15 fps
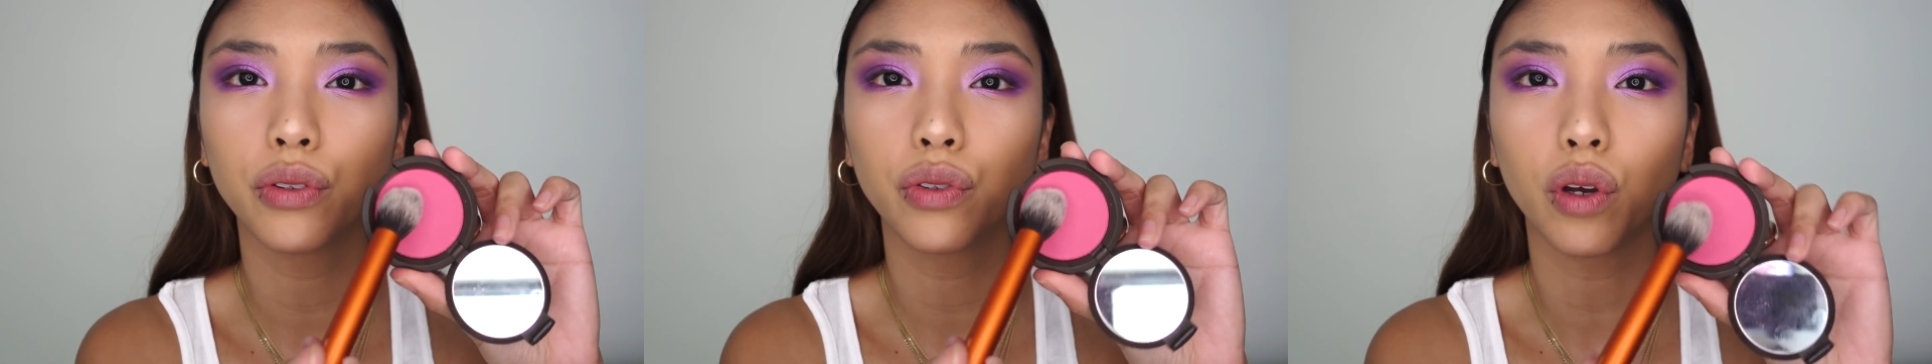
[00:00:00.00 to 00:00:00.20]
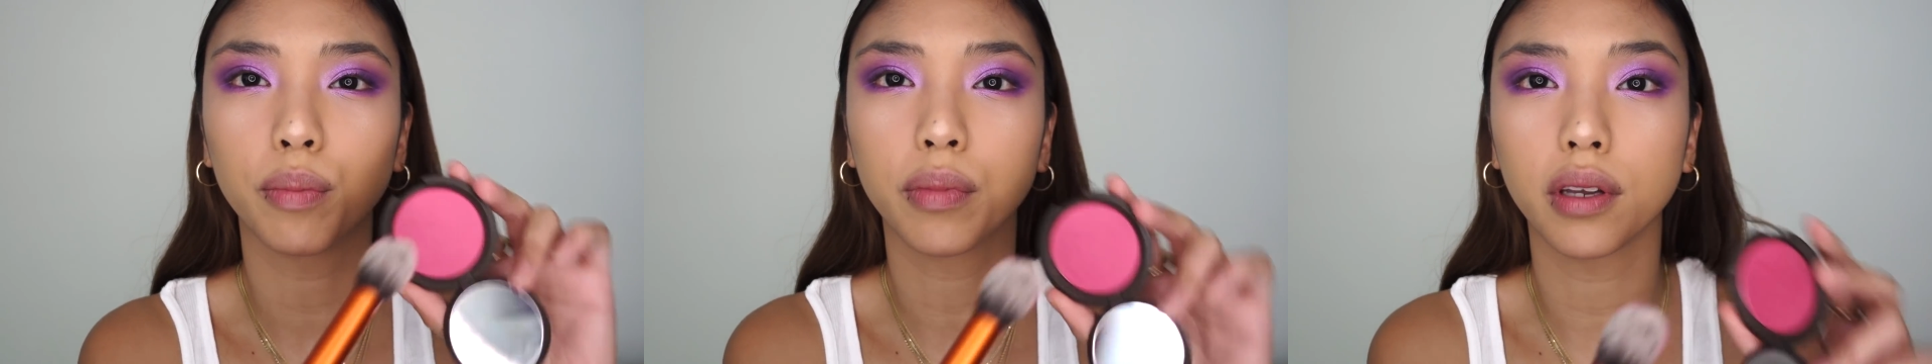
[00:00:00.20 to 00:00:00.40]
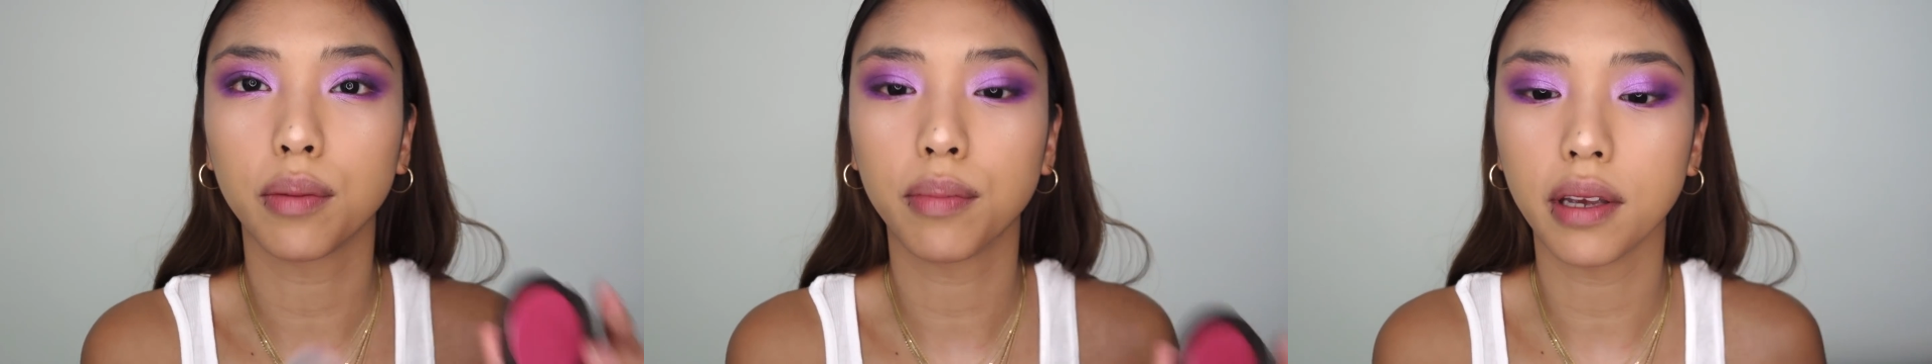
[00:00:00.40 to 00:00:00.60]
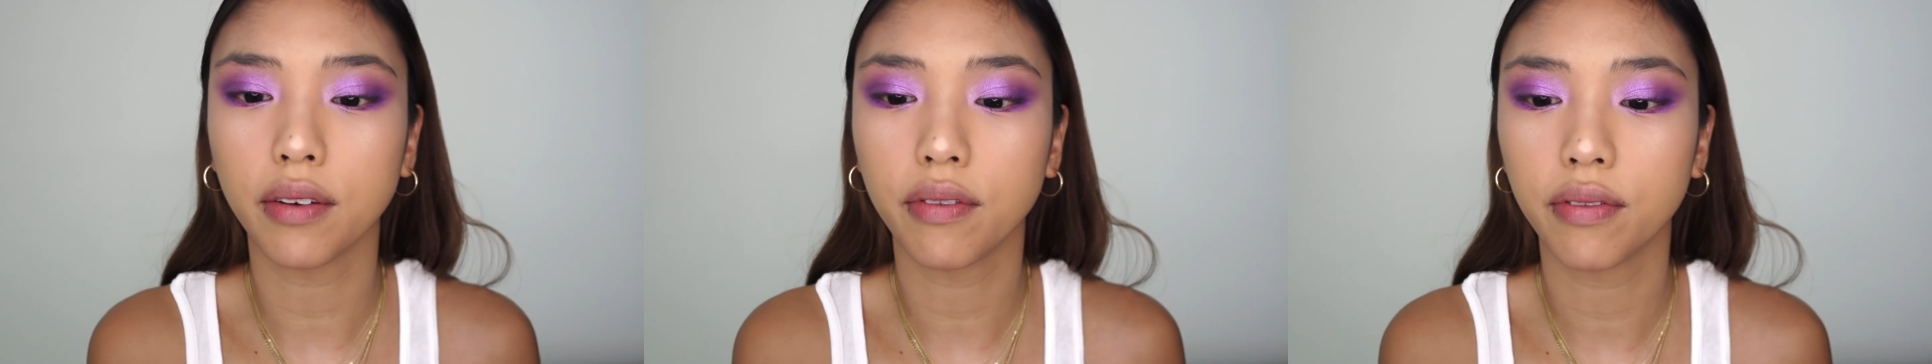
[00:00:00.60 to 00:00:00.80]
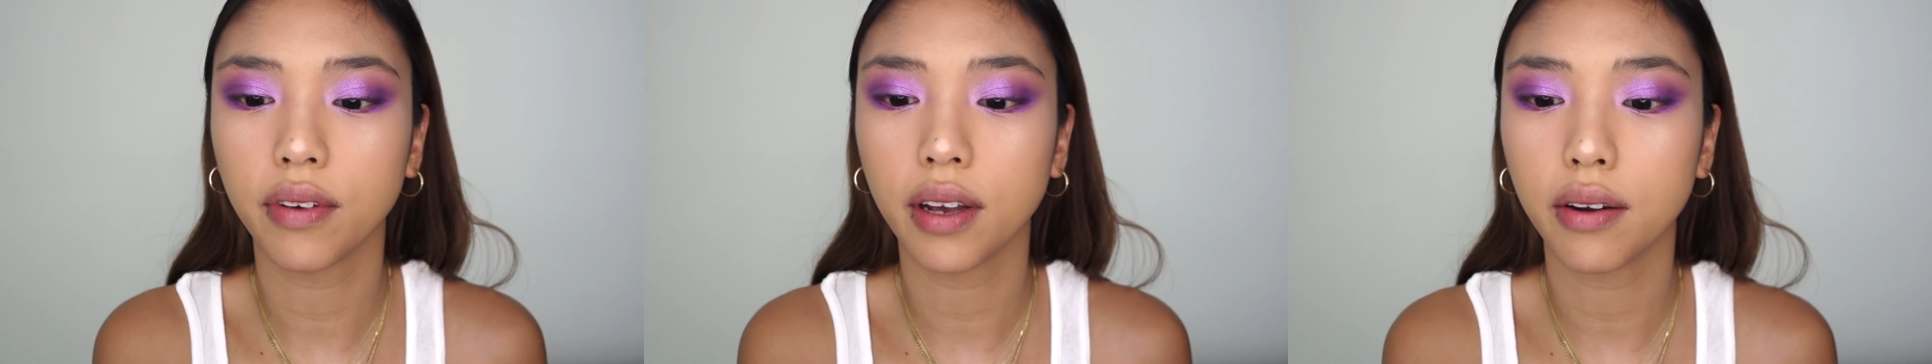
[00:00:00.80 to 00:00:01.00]
so I'm going to
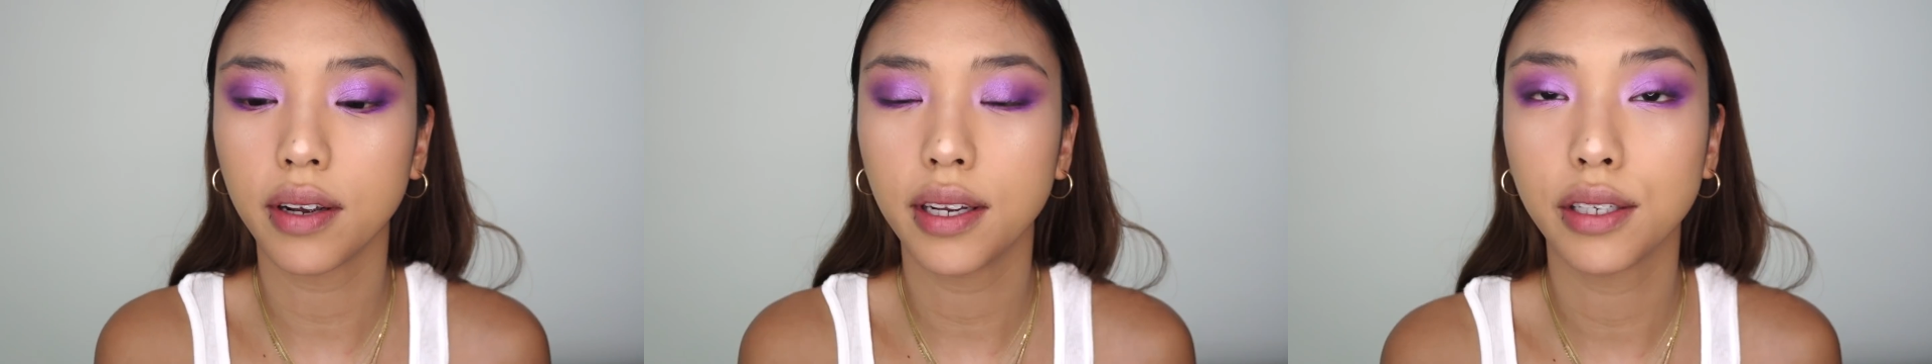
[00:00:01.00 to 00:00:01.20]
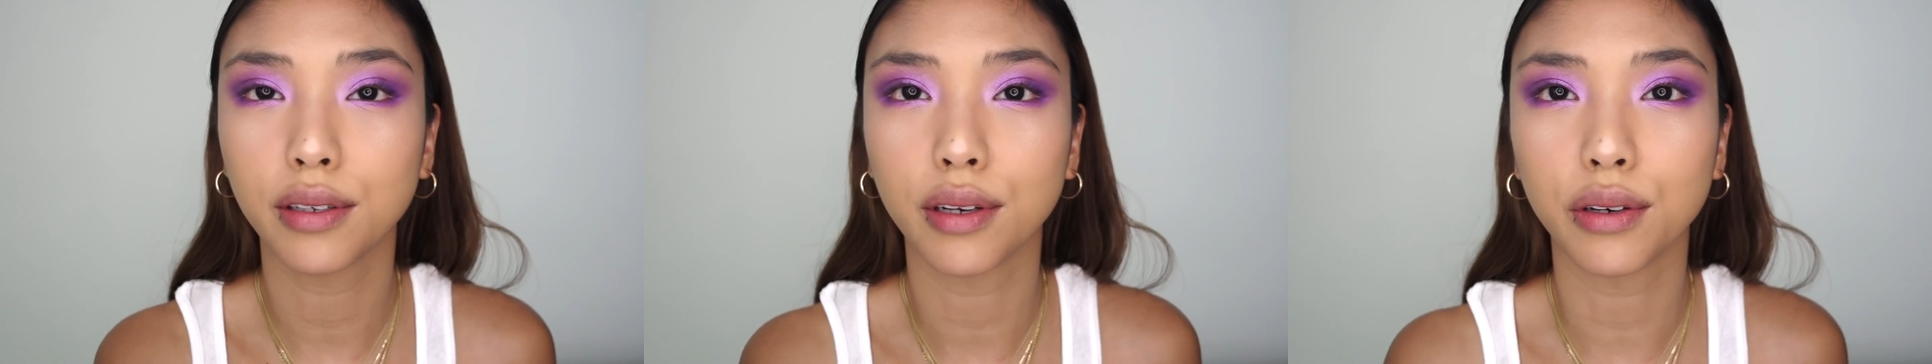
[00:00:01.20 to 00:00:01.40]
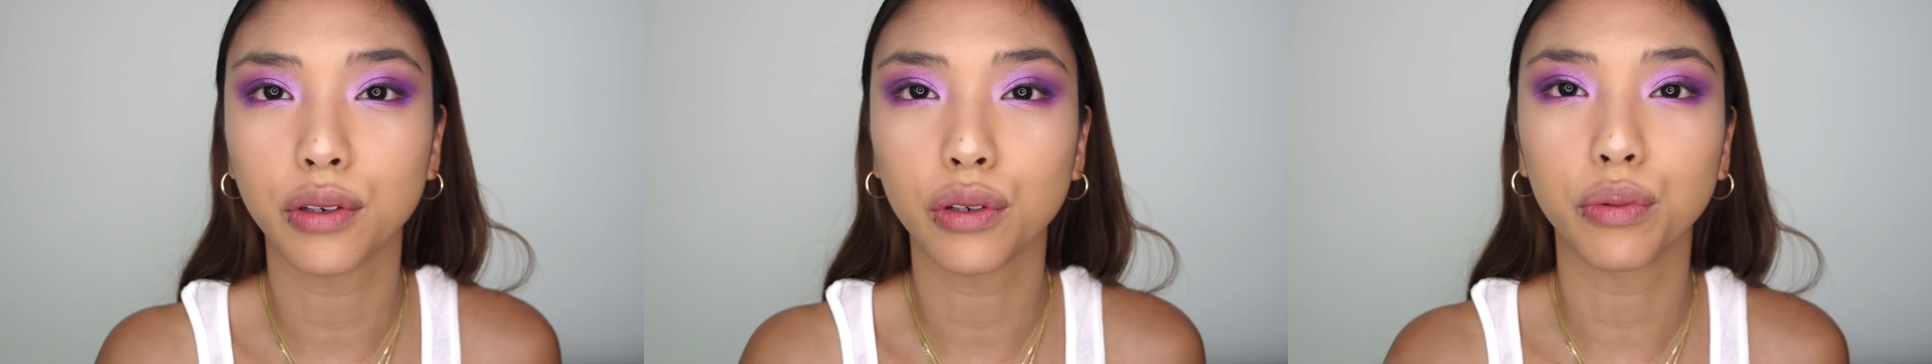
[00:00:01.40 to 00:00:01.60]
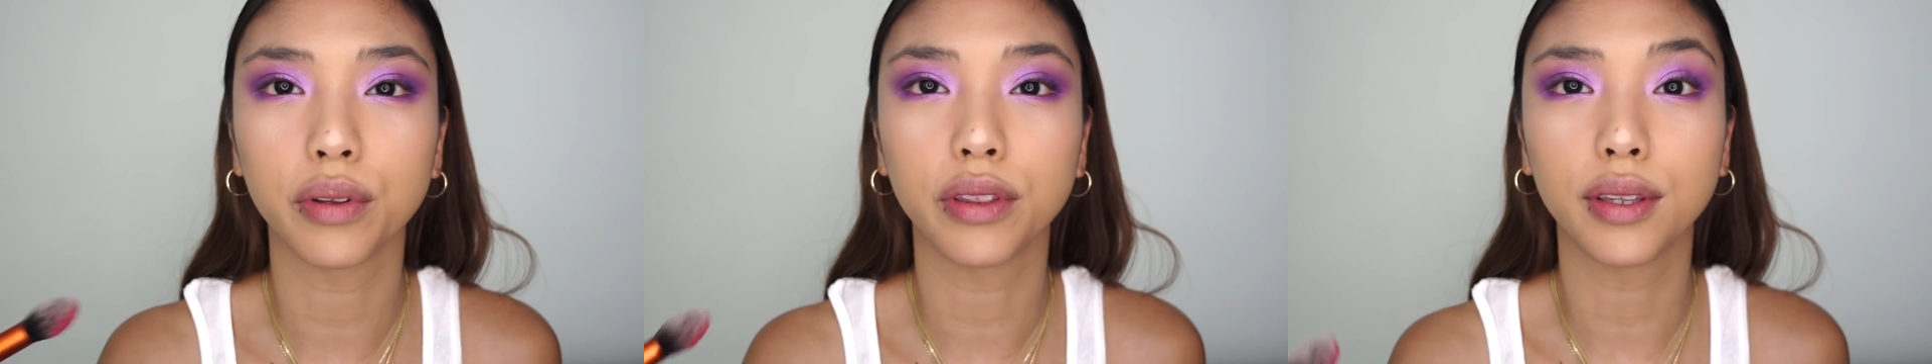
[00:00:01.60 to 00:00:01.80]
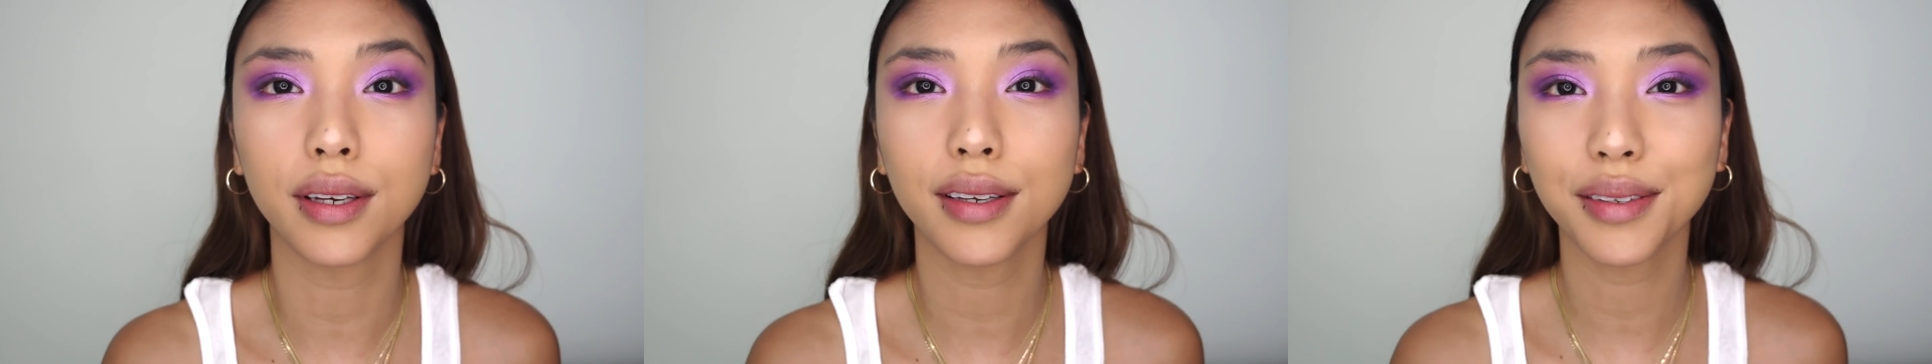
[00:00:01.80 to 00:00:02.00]
be very gentle with
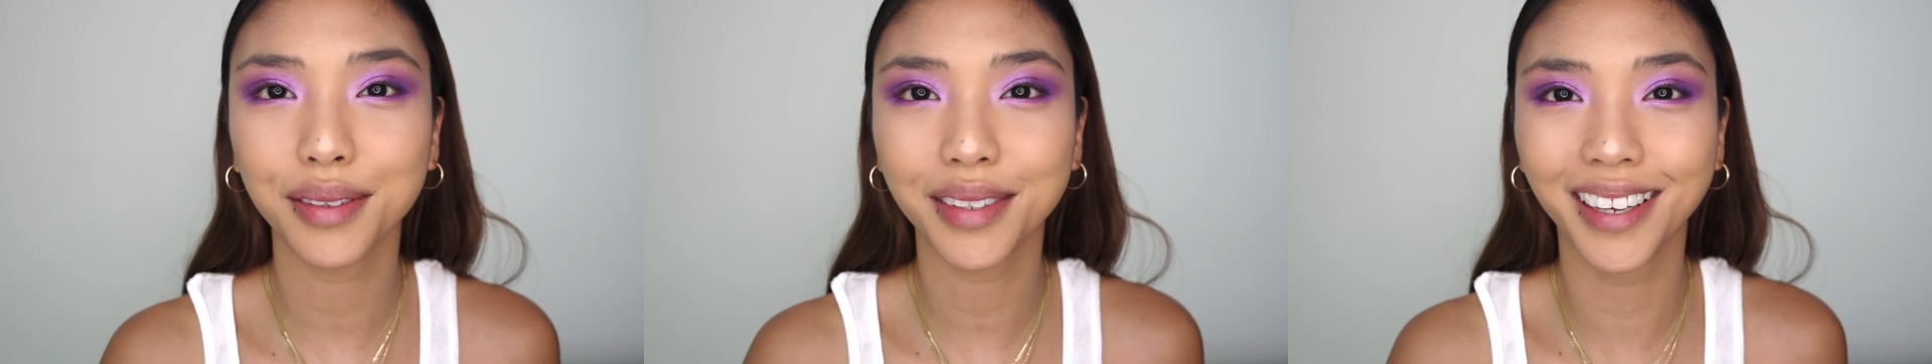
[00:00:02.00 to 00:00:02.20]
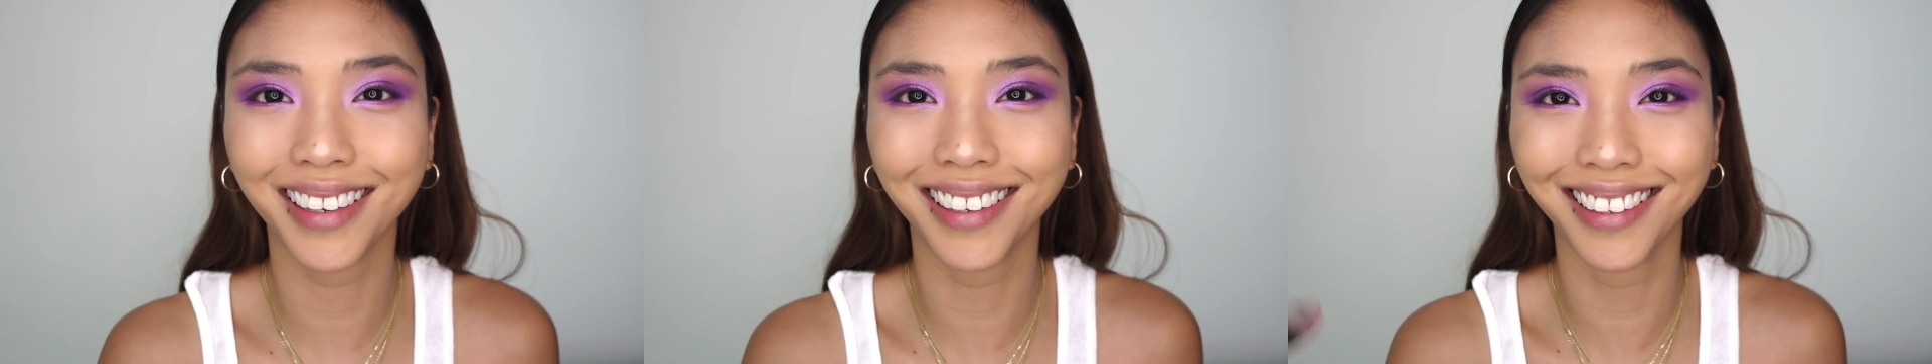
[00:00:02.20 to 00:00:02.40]
this.